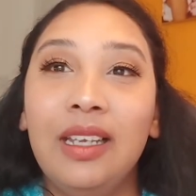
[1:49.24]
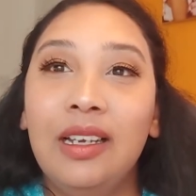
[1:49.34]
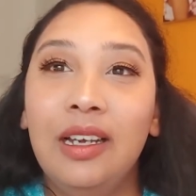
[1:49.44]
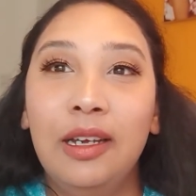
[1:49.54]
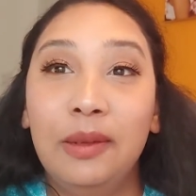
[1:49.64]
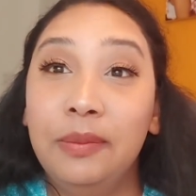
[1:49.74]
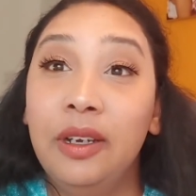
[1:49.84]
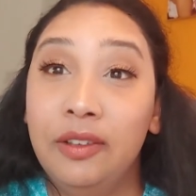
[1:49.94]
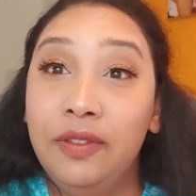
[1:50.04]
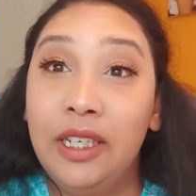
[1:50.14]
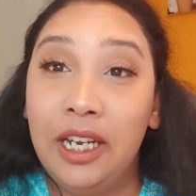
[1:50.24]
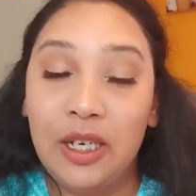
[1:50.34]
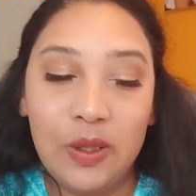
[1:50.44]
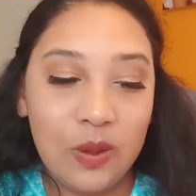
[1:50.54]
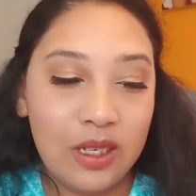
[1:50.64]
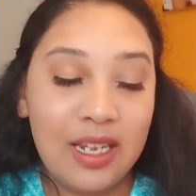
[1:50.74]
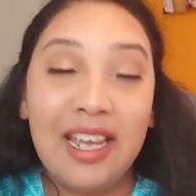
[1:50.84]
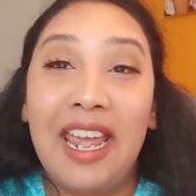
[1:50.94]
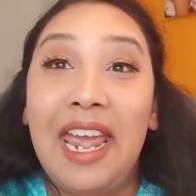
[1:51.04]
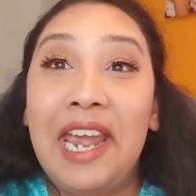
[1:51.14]
videos.
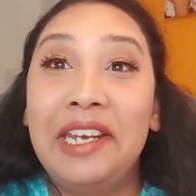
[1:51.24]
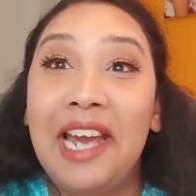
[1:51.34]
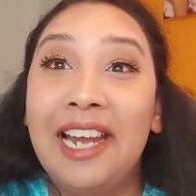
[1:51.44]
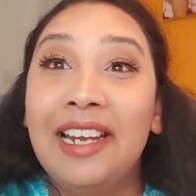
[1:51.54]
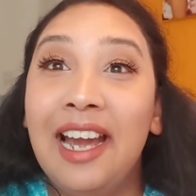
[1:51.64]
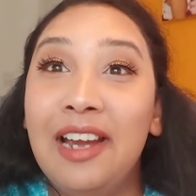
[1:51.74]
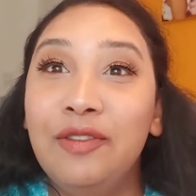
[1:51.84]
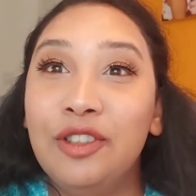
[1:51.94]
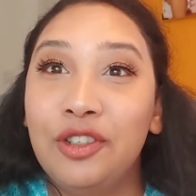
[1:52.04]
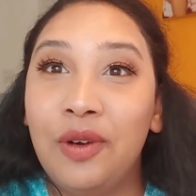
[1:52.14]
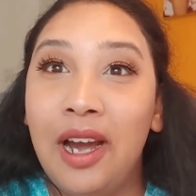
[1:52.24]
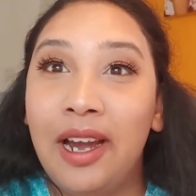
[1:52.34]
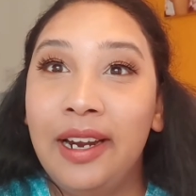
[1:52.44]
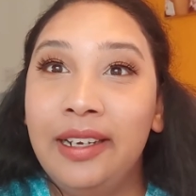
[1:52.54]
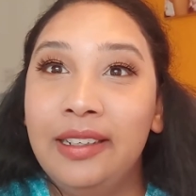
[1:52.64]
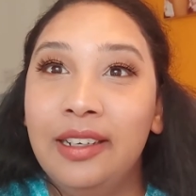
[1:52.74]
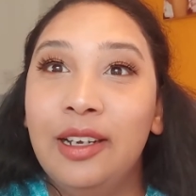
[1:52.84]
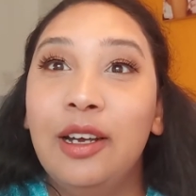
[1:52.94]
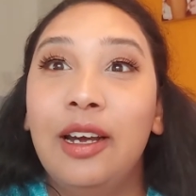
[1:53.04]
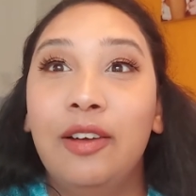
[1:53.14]
And I have tried
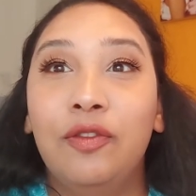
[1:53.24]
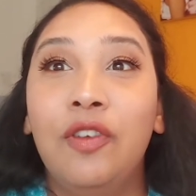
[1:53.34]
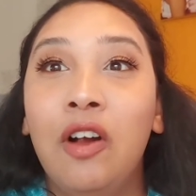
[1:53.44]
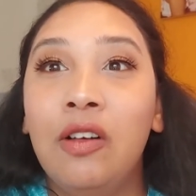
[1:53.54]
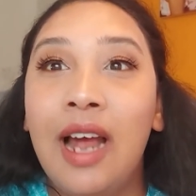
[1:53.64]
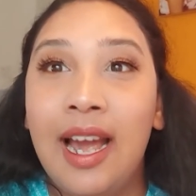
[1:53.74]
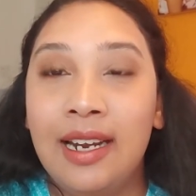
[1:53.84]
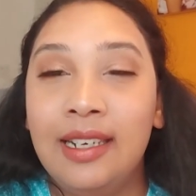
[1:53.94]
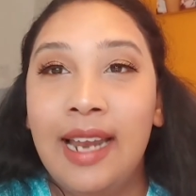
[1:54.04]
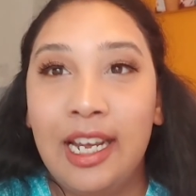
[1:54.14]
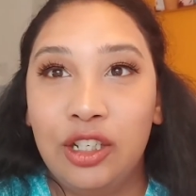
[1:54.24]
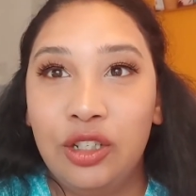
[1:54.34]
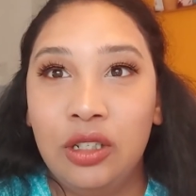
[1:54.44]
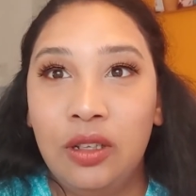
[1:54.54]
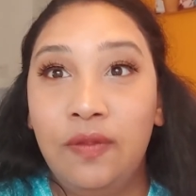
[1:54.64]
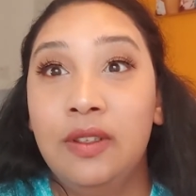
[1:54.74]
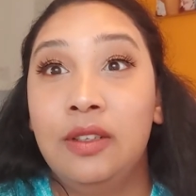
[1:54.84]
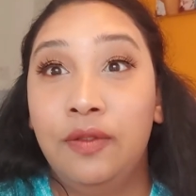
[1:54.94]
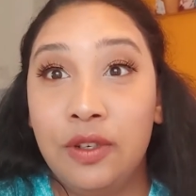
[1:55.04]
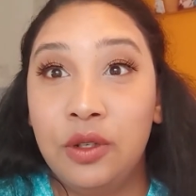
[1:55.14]
fall eyelashes for the
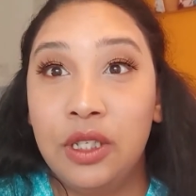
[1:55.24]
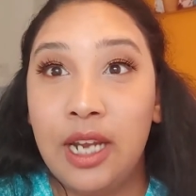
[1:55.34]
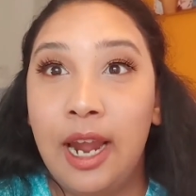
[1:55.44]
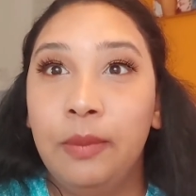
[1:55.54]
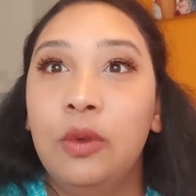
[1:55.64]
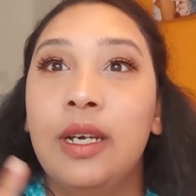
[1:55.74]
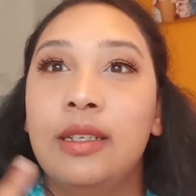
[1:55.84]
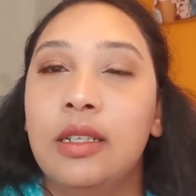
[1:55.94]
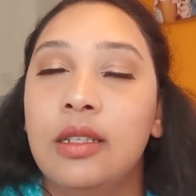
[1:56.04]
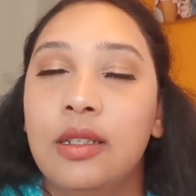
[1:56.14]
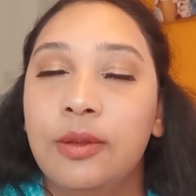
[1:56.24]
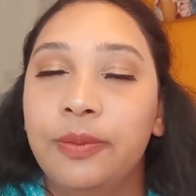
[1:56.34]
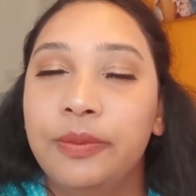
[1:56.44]
first time. Look at this.